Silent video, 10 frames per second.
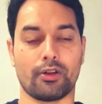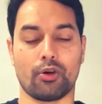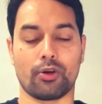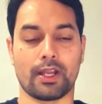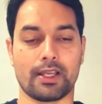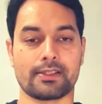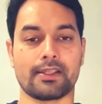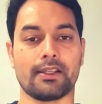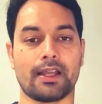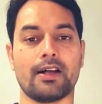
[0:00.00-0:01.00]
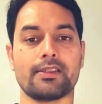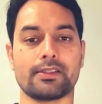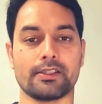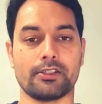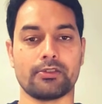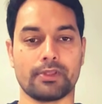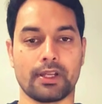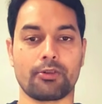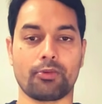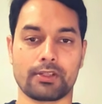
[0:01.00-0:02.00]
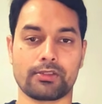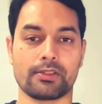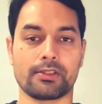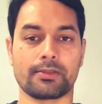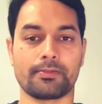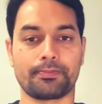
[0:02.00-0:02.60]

or as an answer to their questions.